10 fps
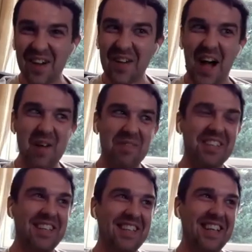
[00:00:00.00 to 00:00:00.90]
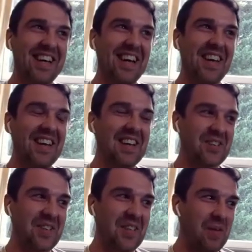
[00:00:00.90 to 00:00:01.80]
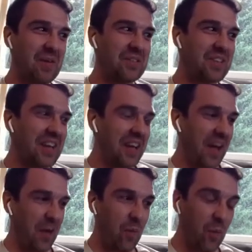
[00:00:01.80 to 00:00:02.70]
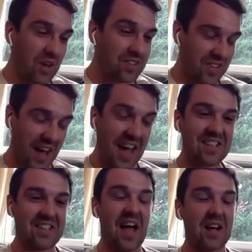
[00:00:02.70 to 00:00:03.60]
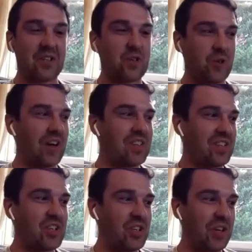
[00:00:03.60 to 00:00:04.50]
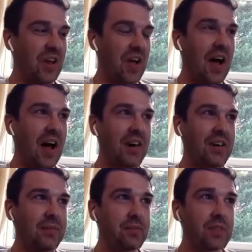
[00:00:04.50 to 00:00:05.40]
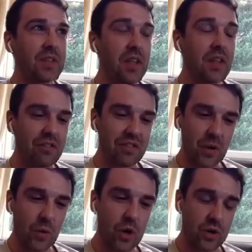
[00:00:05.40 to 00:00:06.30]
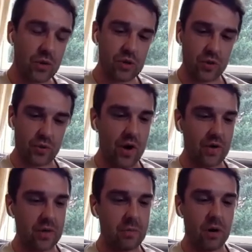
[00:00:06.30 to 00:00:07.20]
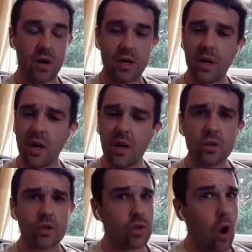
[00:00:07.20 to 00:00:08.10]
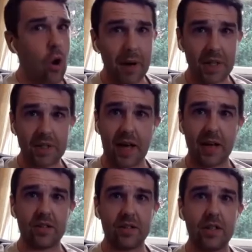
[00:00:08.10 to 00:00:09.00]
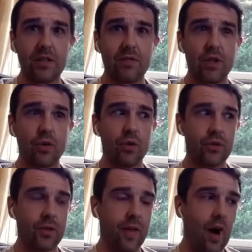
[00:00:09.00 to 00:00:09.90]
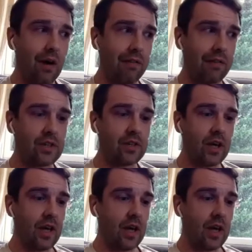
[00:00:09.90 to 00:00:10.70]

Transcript: how it happened. Uh, literally, there was it was that exact transition, and the thing was, I was surrounded by so many talented individuals in that office,